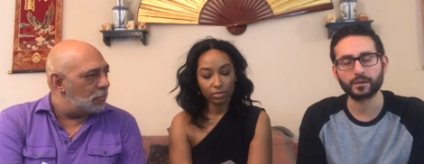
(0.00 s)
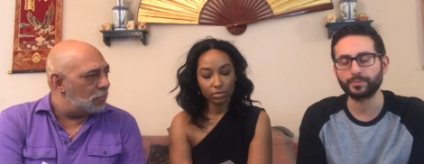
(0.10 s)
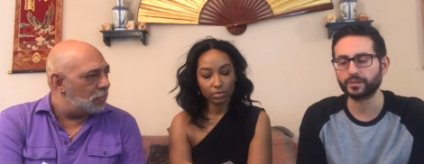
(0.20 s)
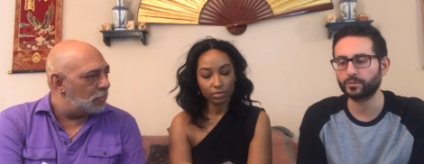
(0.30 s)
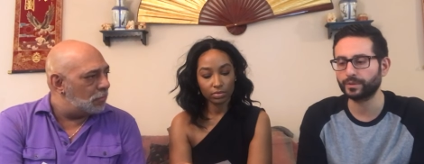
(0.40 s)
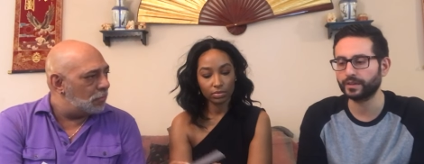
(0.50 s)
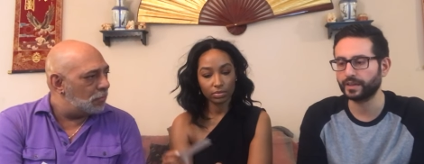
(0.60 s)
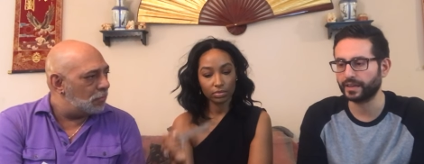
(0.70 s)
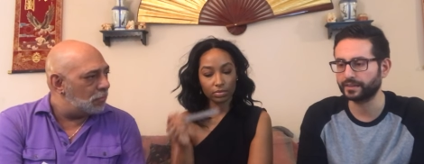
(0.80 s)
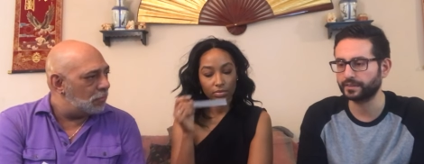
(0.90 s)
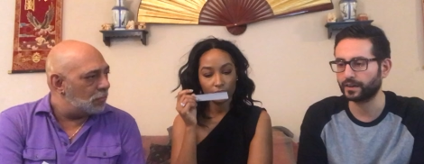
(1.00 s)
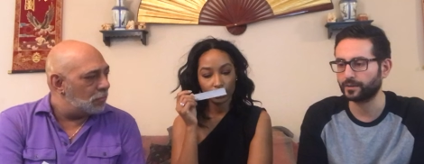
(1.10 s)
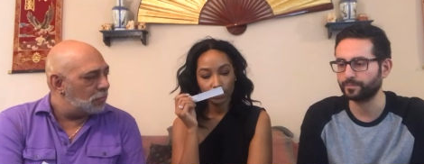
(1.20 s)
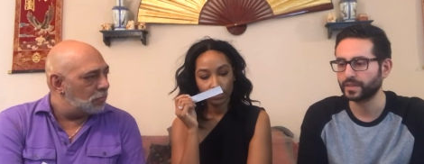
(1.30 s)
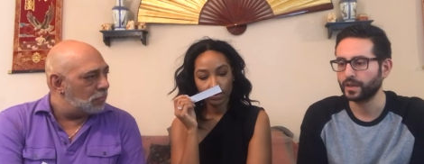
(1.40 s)
Speaker 1: it up a little bit. And
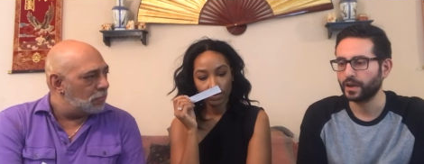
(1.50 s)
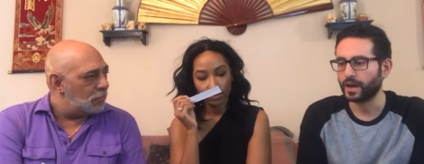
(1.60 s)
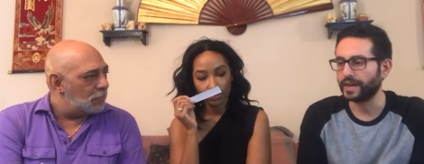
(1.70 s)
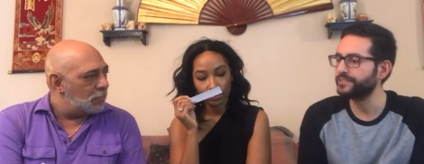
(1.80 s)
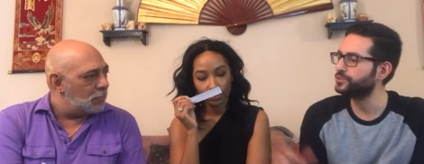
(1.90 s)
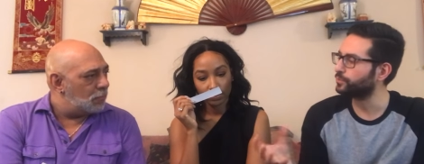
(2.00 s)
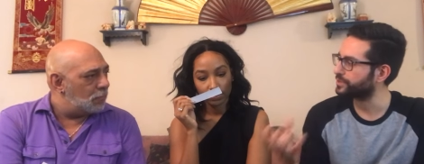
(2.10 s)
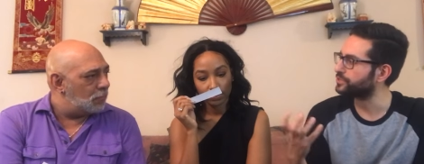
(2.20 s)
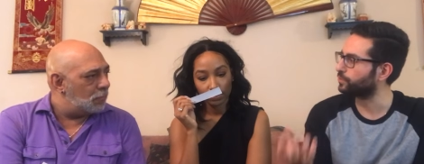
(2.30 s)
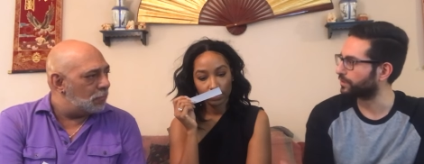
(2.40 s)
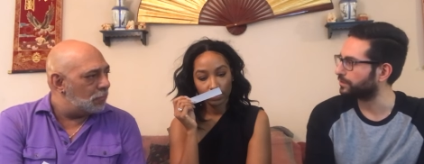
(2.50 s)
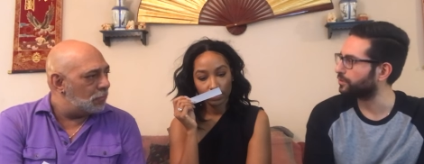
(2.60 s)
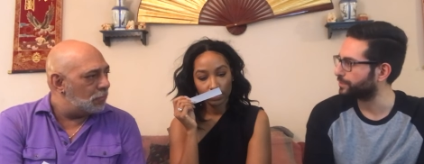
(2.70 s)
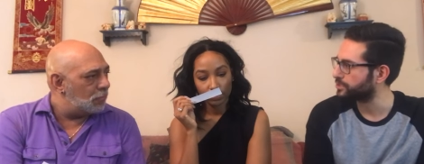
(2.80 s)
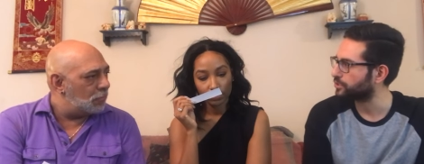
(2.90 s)
um, I too wish it were a
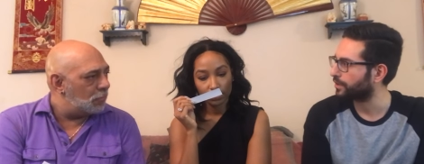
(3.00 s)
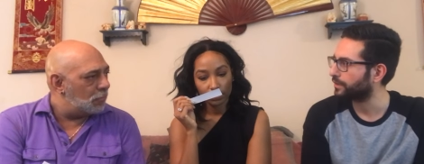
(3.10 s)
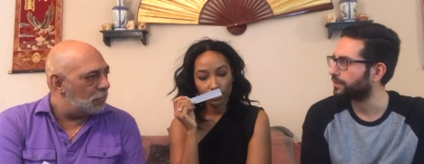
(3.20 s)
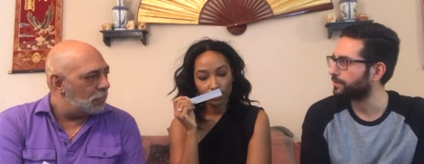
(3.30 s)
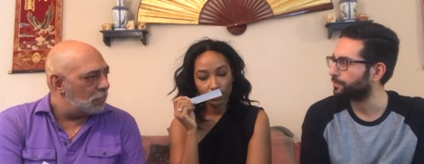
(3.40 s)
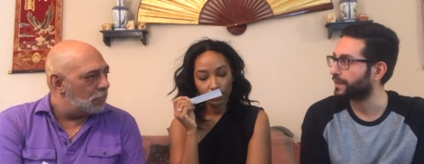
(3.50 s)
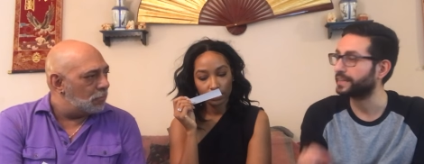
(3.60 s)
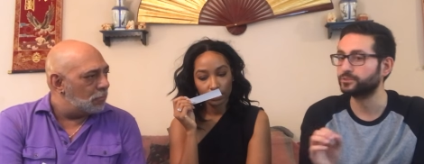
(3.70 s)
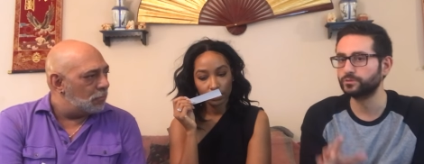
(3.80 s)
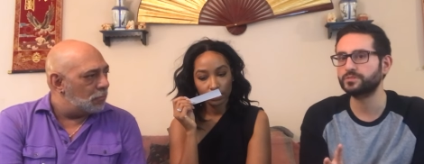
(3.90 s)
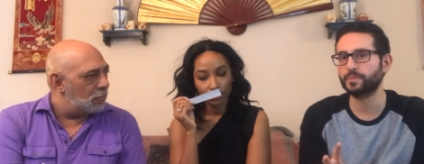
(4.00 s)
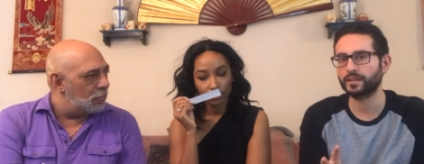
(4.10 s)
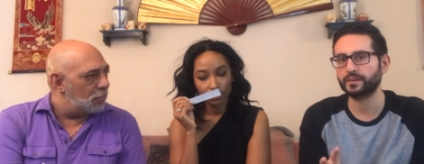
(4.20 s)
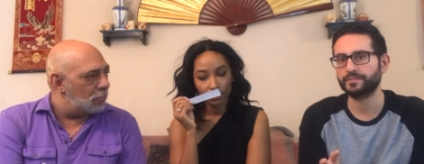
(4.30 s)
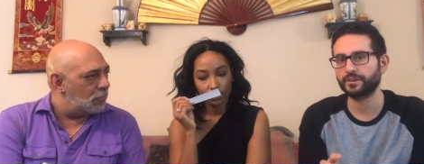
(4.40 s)
little bit stronger, but I do
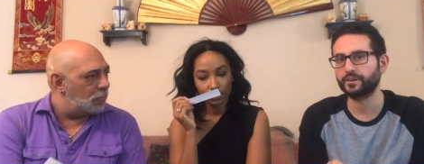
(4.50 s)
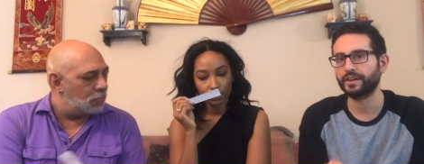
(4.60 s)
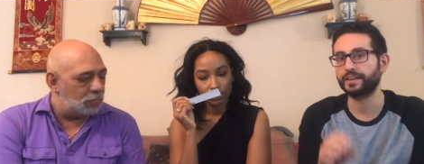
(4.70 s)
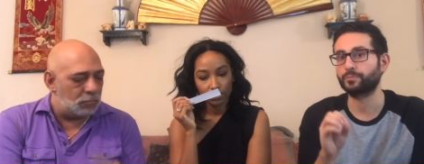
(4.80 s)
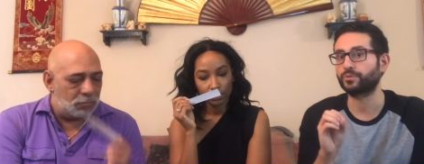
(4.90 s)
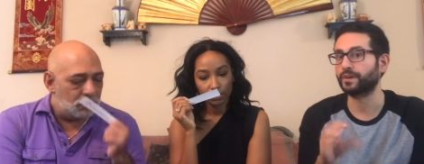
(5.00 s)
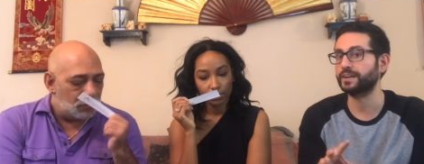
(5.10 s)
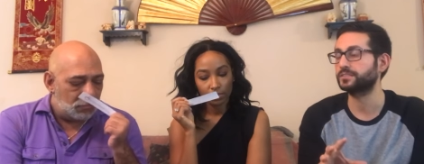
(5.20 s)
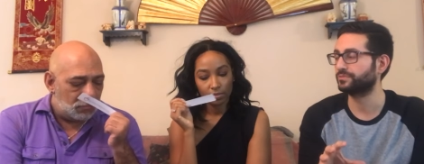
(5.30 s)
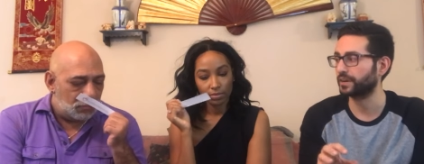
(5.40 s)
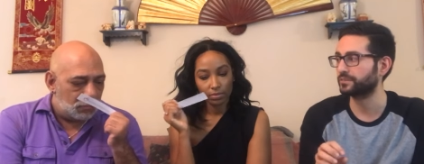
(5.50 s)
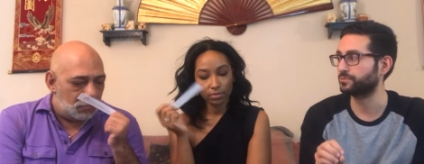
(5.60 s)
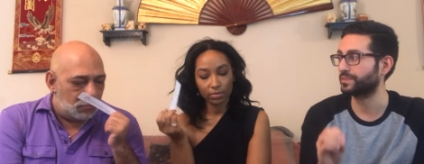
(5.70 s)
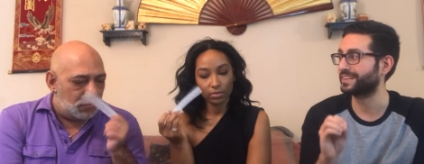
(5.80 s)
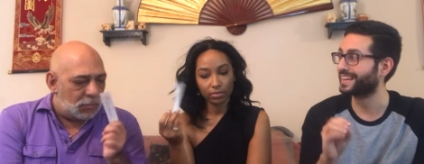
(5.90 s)
smell it in there, and it provides the
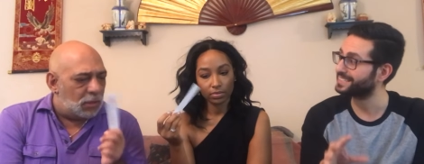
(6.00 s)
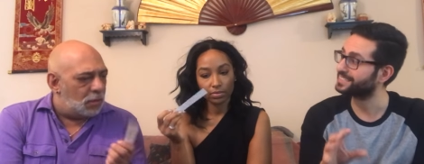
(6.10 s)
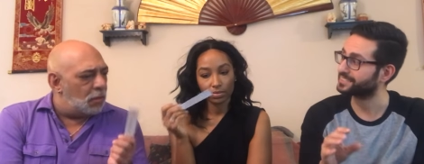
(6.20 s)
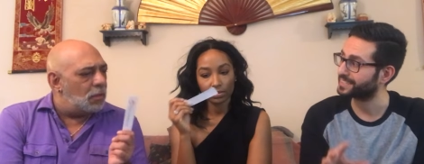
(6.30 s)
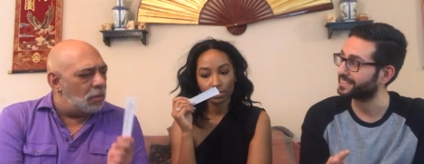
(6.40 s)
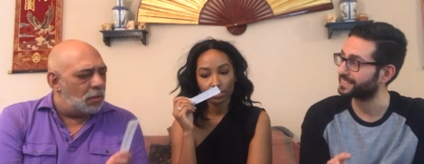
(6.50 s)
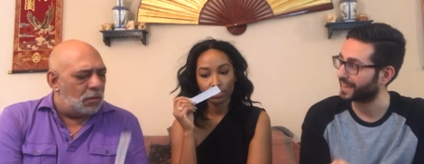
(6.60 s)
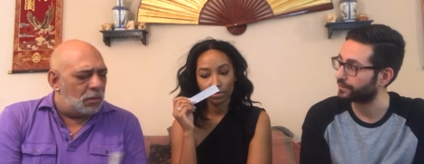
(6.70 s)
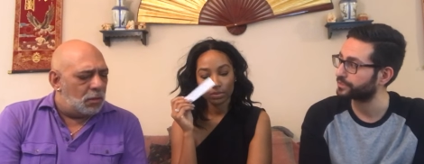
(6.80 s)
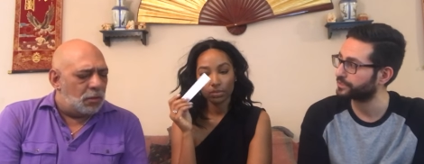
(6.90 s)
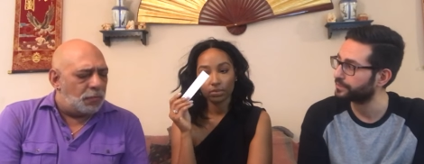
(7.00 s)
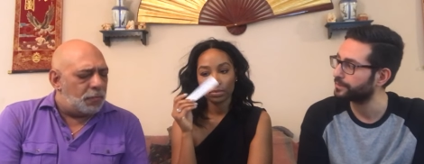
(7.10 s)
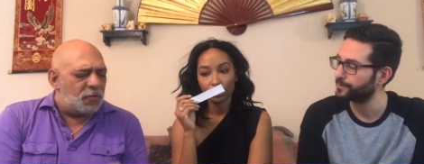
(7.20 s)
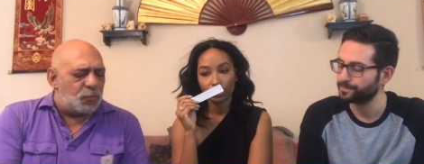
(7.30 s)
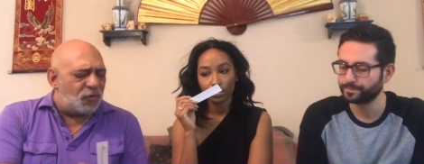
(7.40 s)
fragrance with
Speaker 2: a nice distinct character.
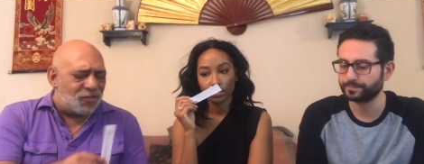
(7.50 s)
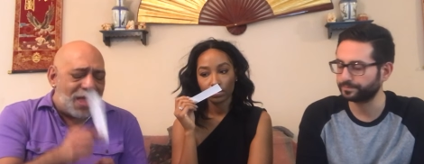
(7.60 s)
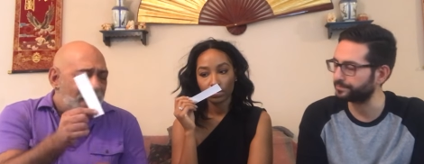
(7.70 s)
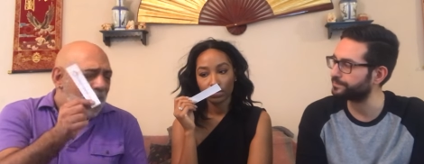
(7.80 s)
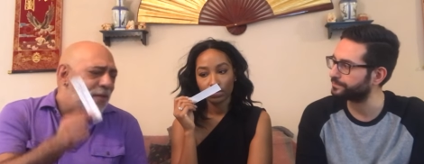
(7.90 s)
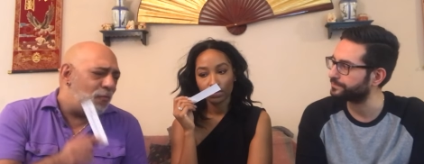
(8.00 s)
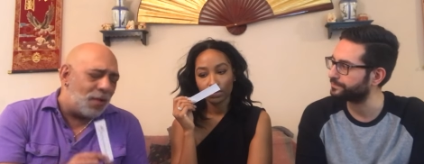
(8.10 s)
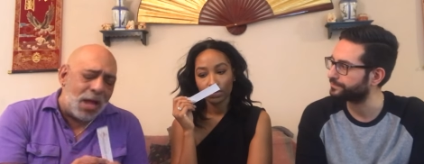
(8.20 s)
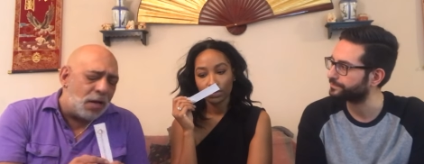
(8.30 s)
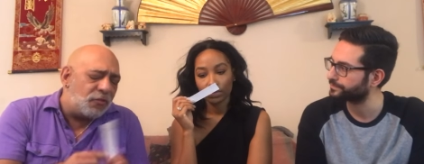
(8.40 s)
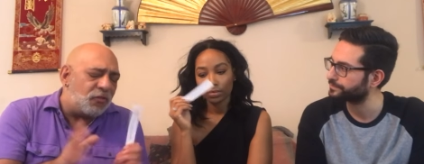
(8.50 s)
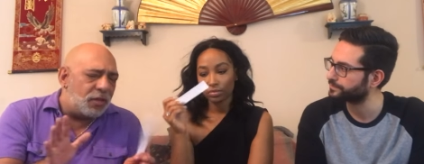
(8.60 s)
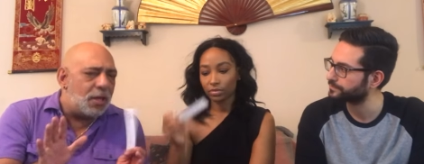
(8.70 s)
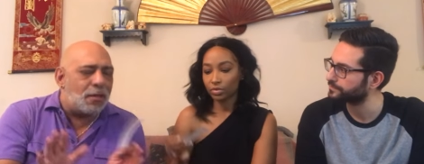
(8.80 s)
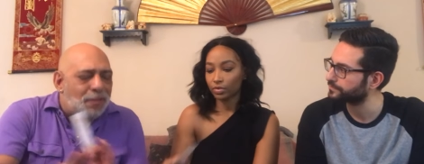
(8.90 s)
This projects. I, I
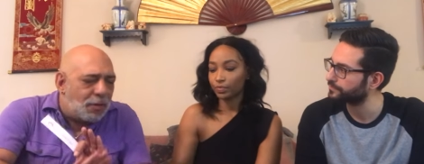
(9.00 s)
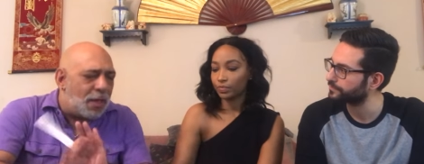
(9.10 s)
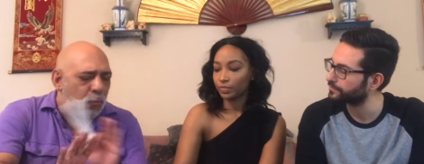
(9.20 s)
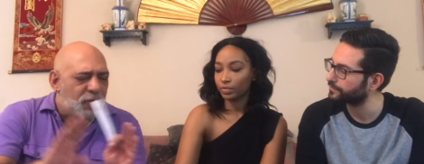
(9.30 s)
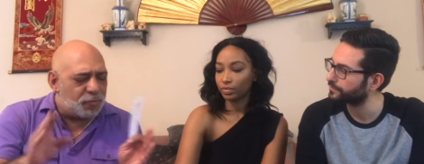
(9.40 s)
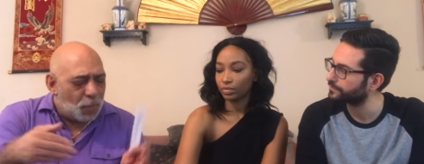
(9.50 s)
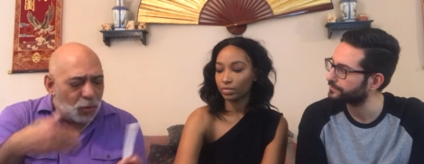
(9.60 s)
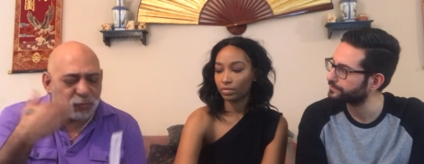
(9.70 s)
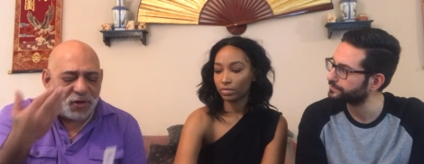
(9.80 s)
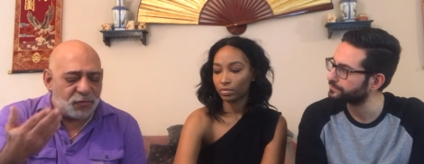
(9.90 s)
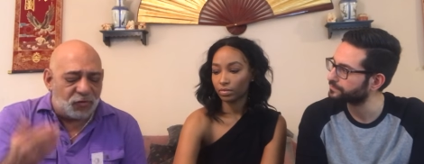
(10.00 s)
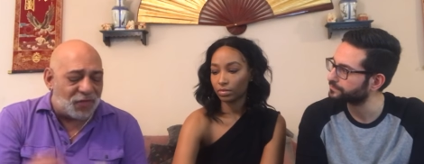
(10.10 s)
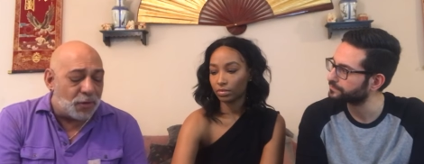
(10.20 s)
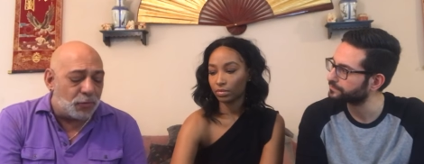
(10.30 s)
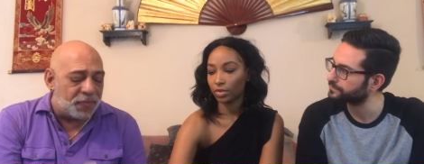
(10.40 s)
honestly with most fragrances,
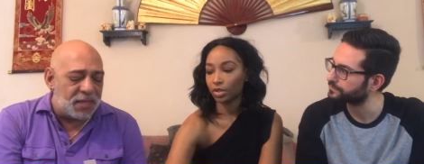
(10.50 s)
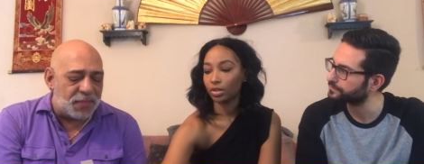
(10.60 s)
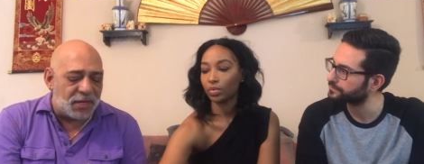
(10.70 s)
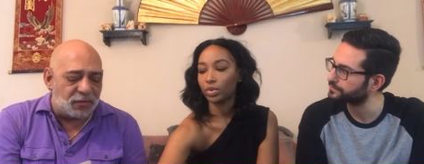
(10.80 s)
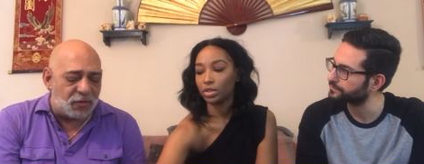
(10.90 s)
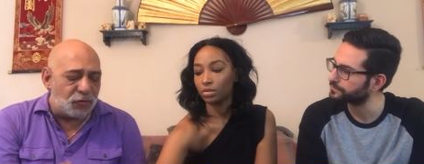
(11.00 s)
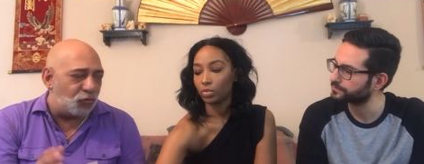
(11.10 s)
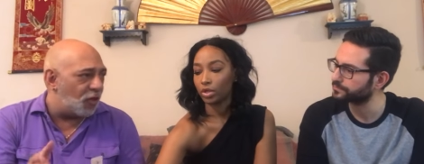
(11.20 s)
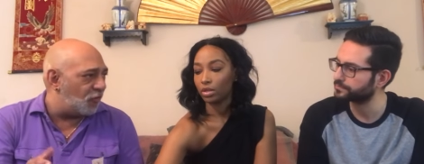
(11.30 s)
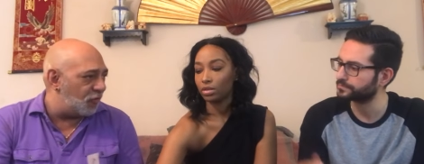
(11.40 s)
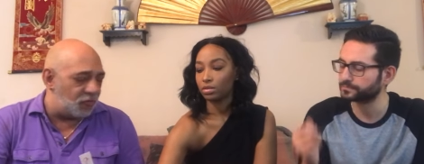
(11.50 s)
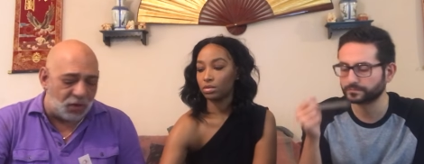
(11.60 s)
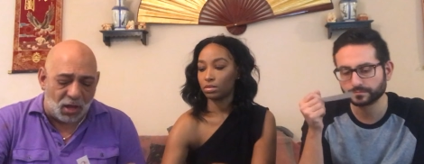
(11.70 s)
I don't think that it does justice